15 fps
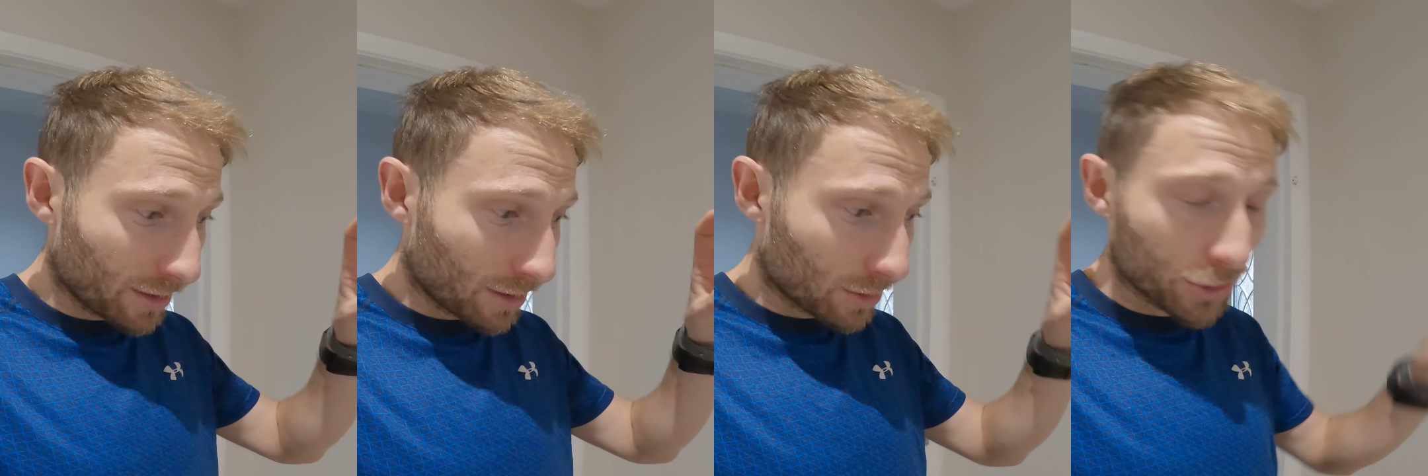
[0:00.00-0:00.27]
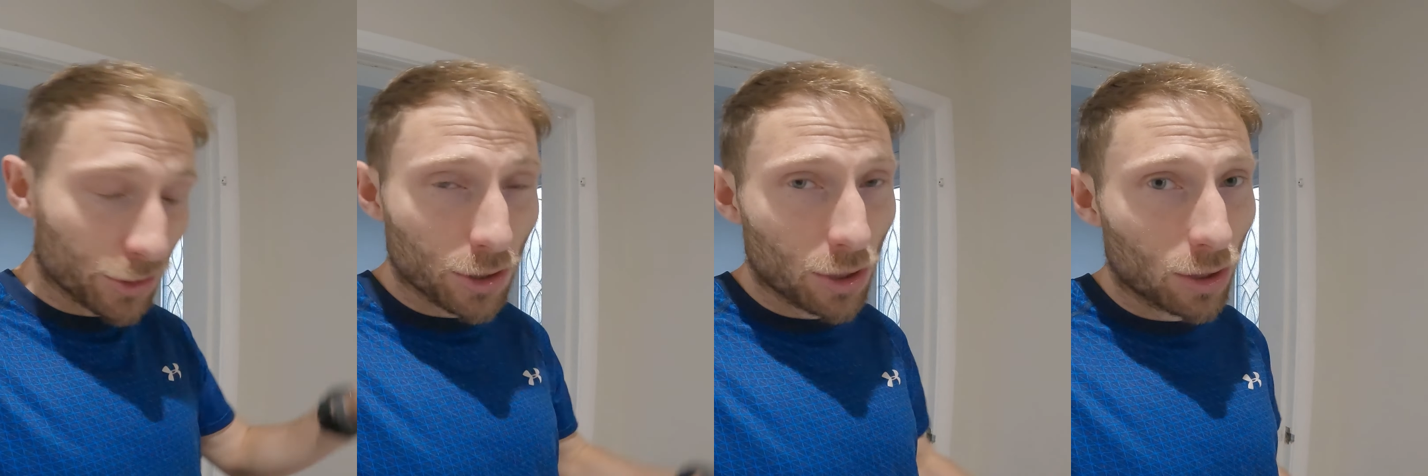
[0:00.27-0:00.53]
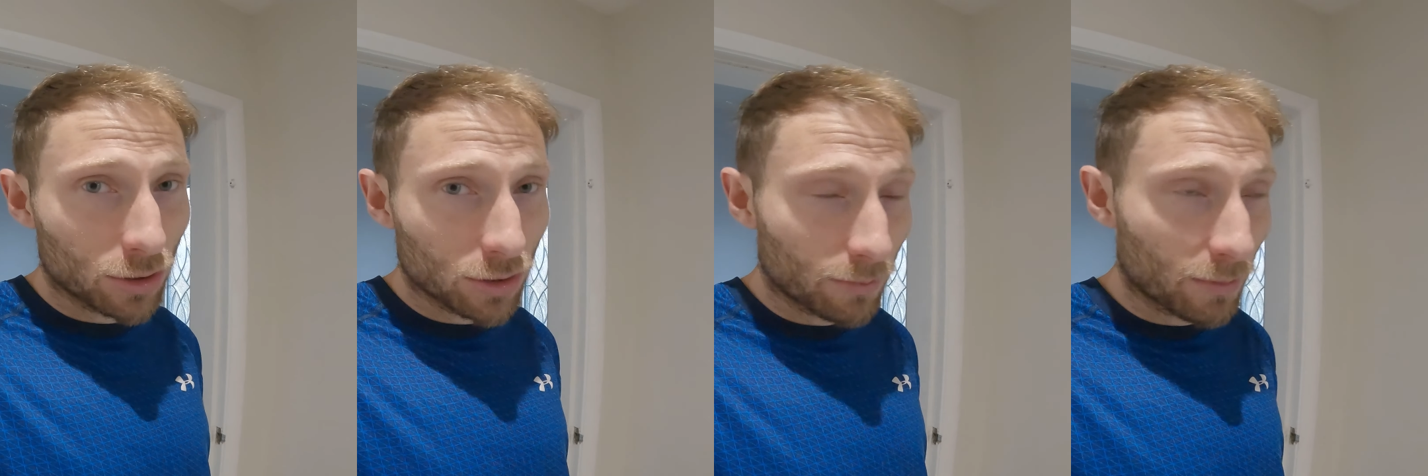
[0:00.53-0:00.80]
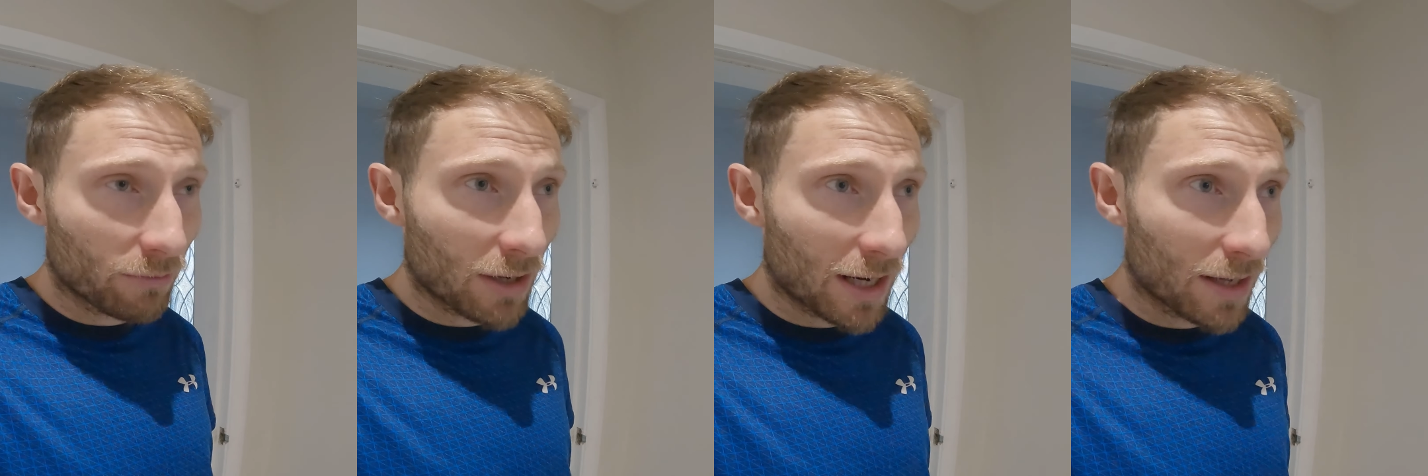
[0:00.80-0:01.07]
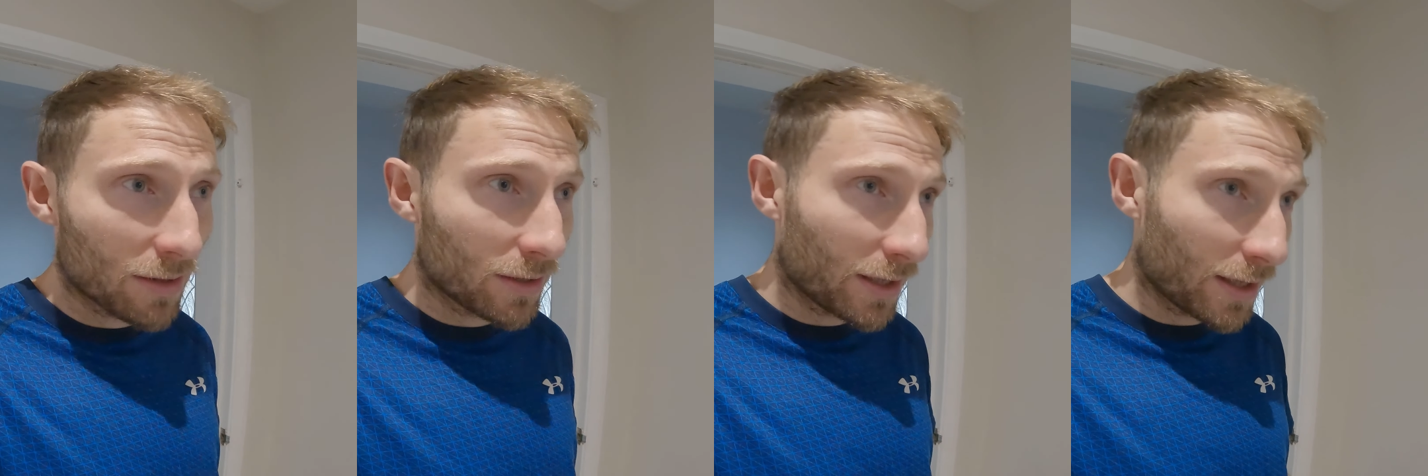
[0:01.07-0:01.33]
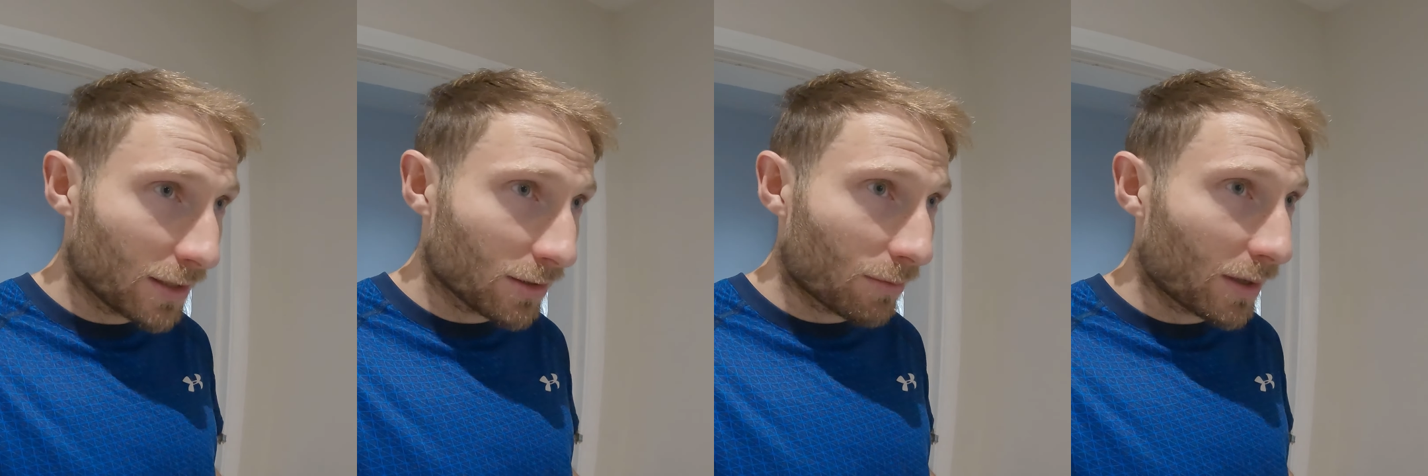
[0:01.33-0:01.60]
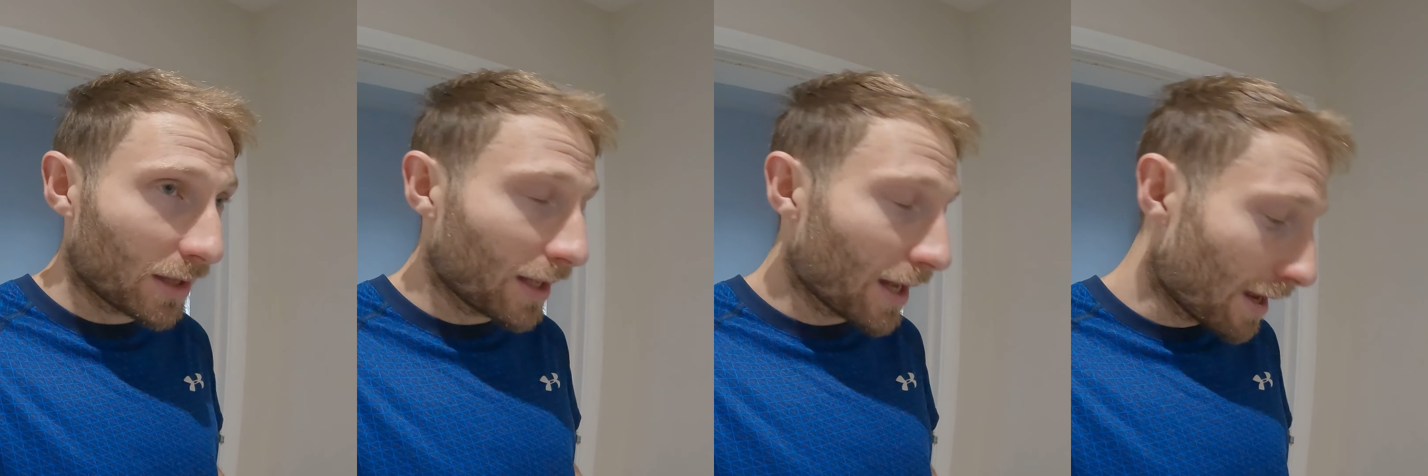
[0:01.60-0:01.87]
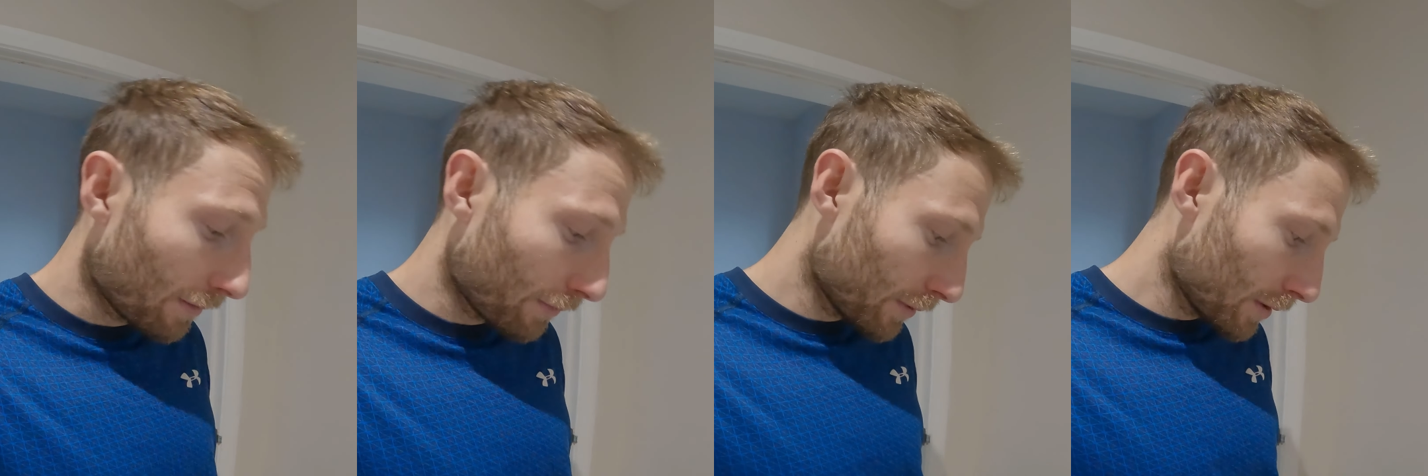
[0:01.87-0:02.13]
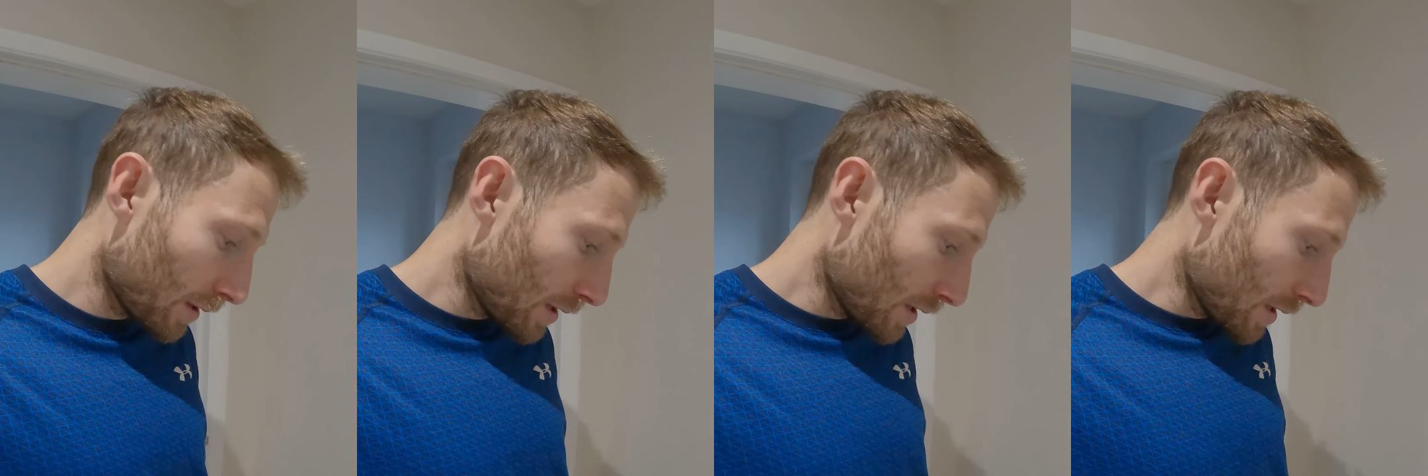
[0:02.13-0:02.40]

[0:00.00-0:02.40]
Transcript: a lot shorter on my right than it is on my left.